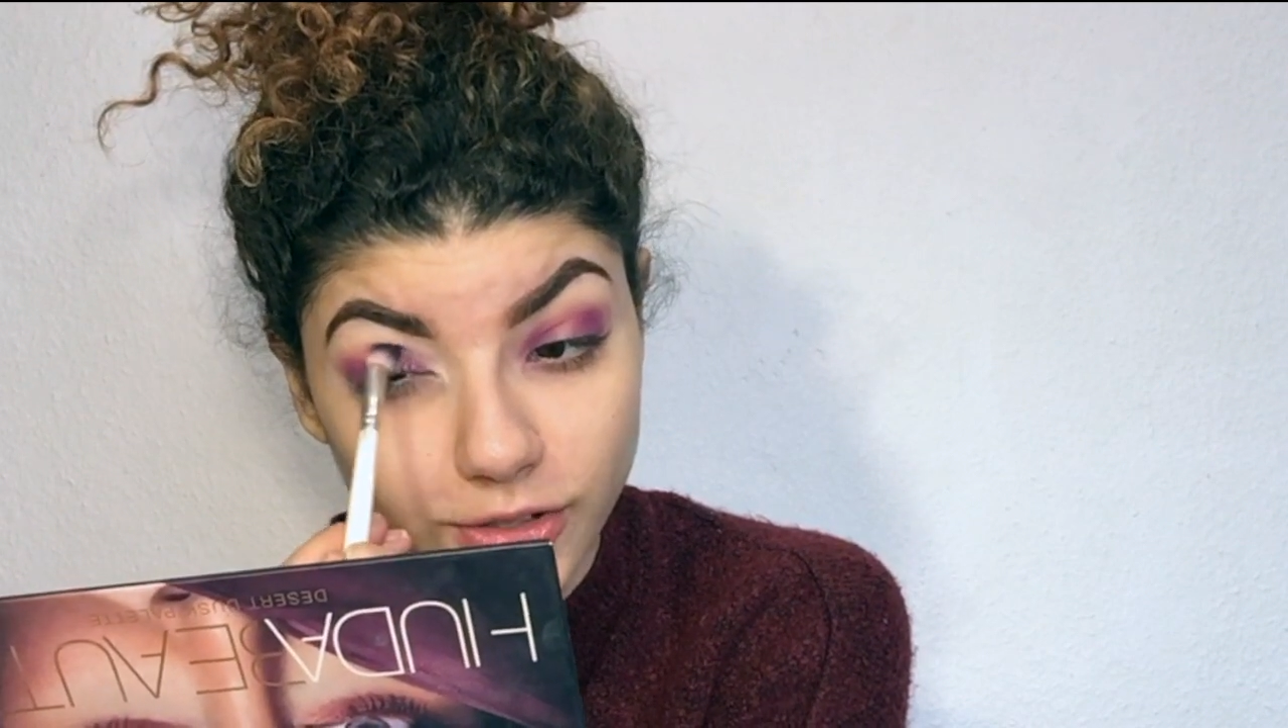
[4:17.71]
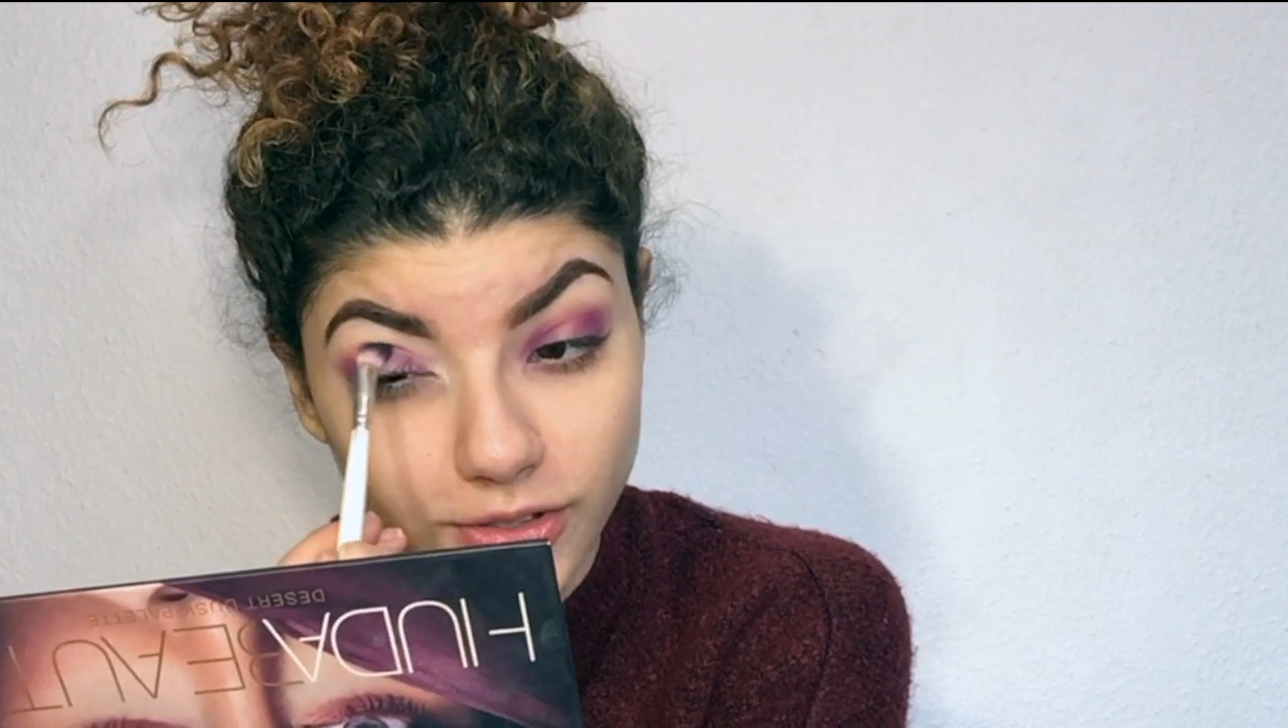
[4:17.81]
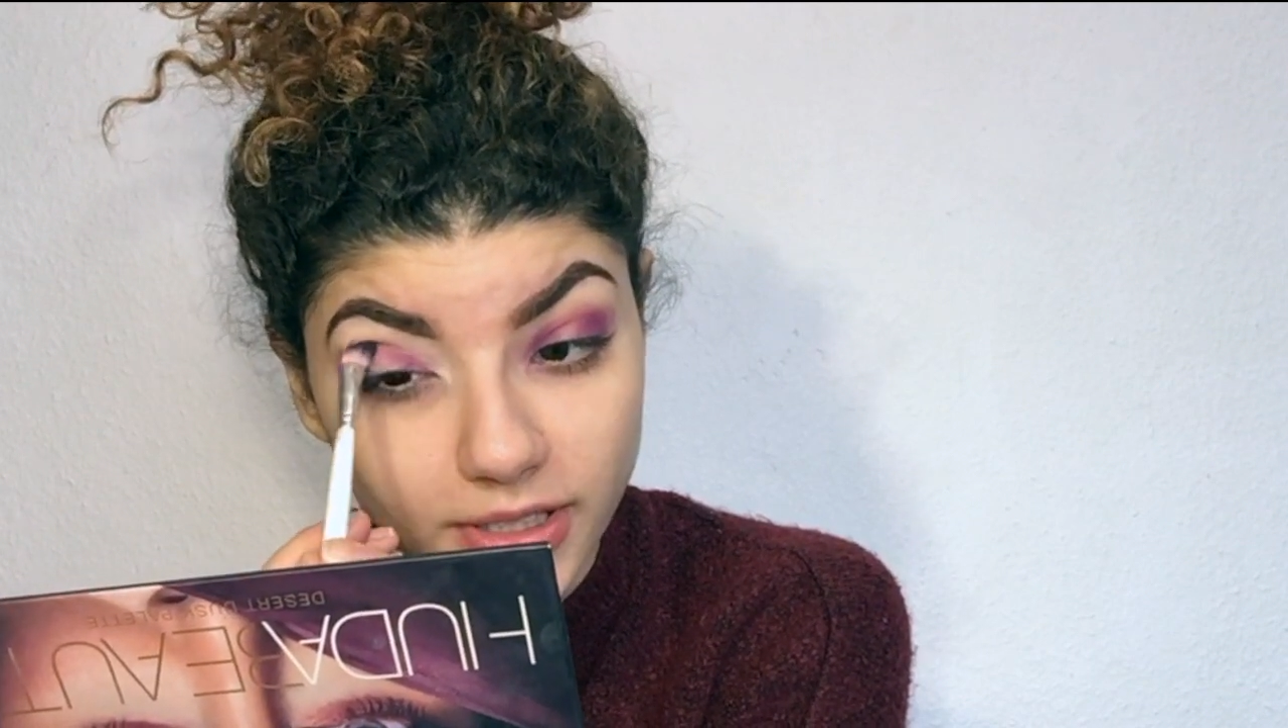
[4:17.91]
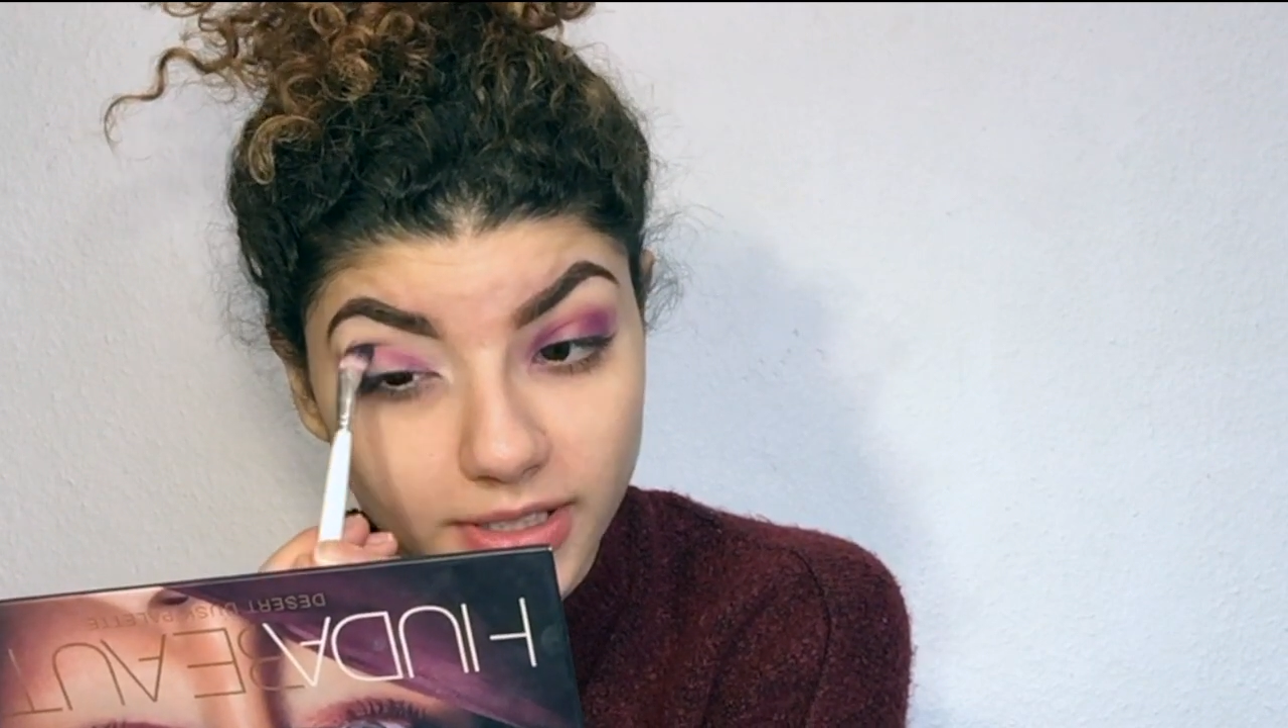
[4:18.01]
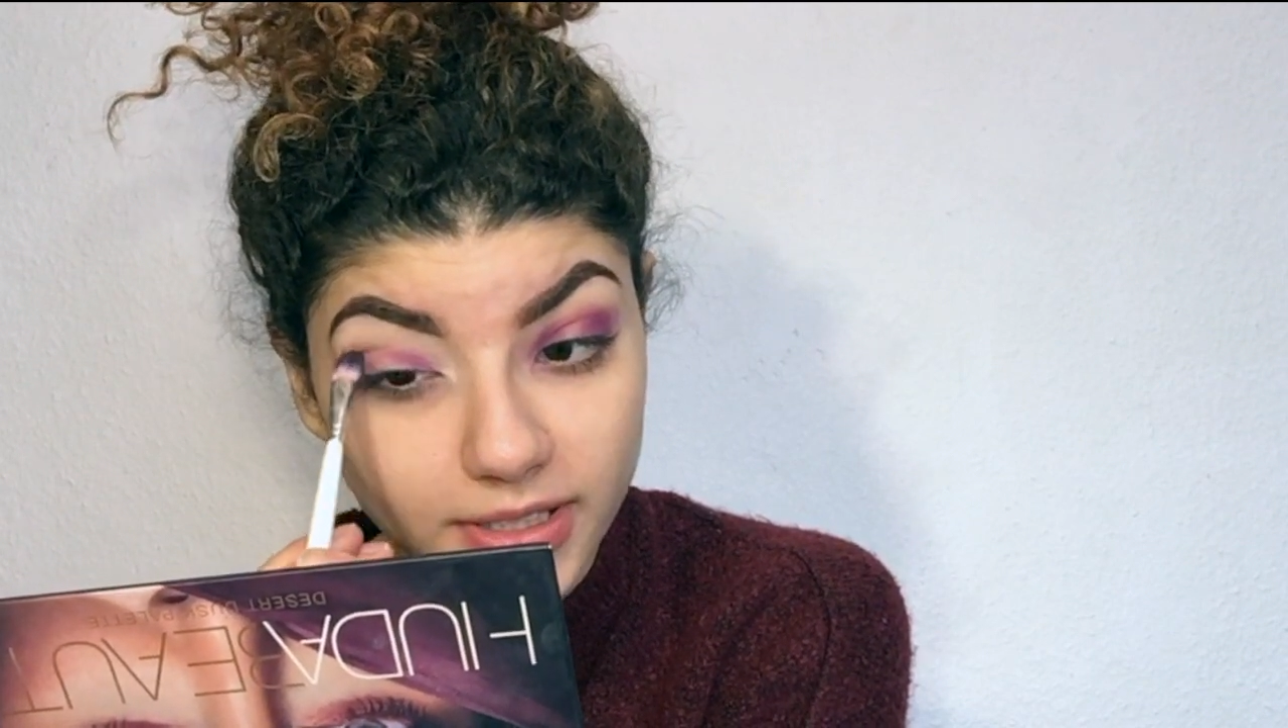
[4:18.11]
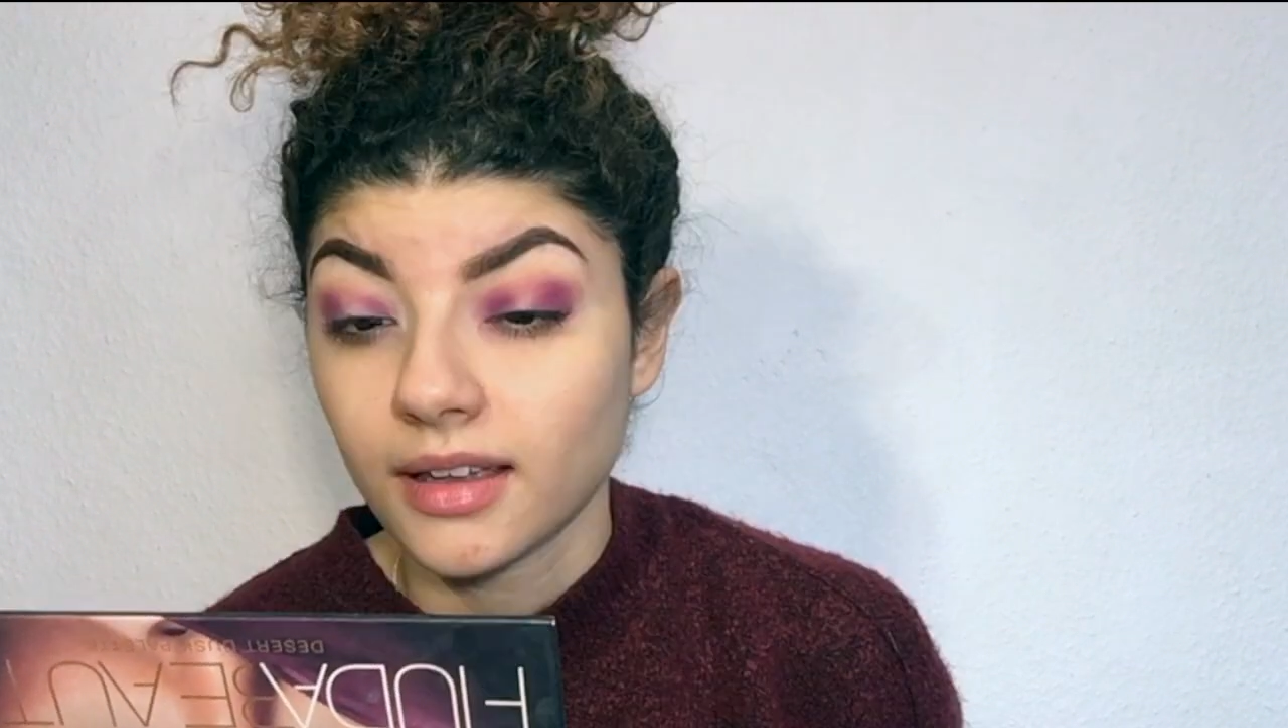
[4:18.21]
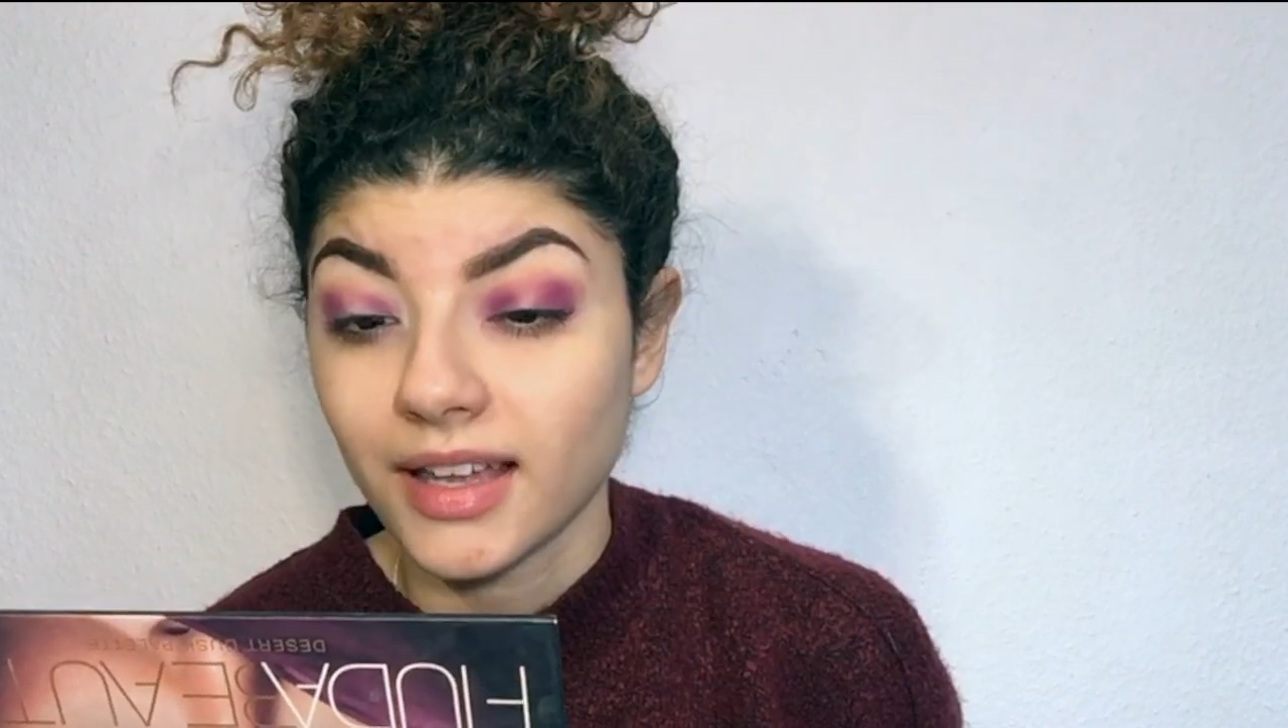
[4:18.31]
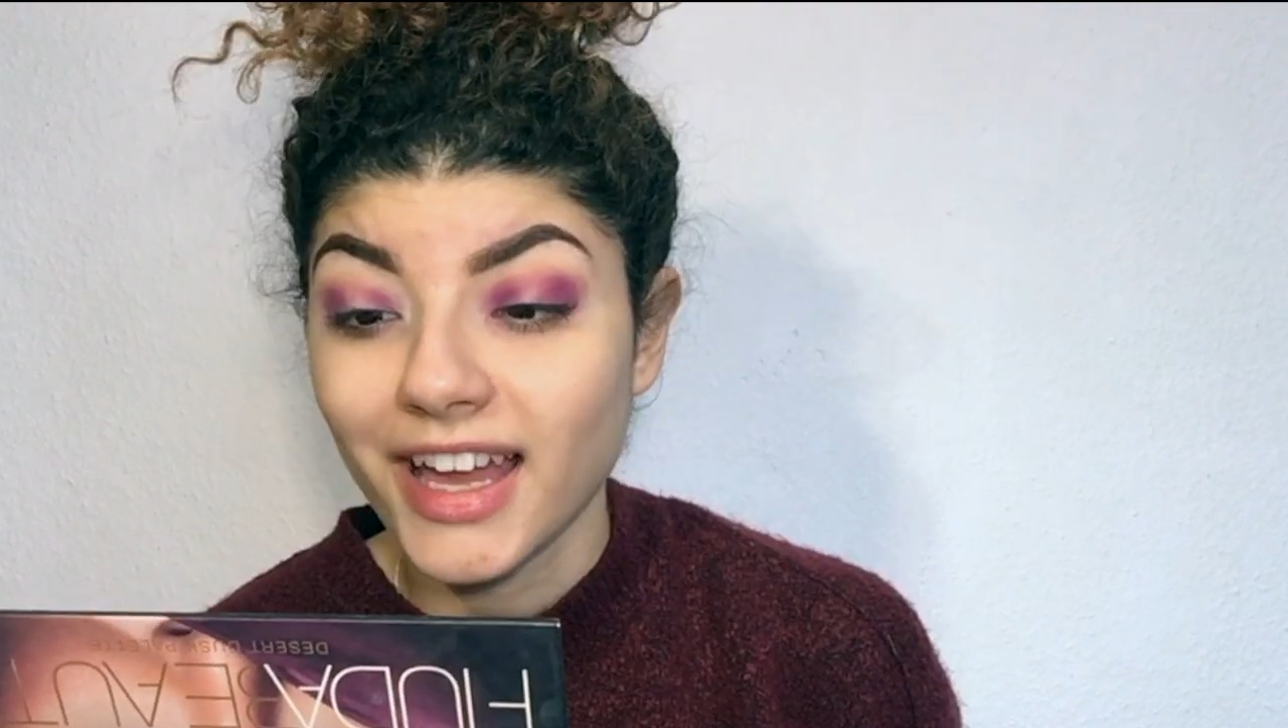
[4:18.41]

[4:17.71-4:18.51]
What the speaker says: do this.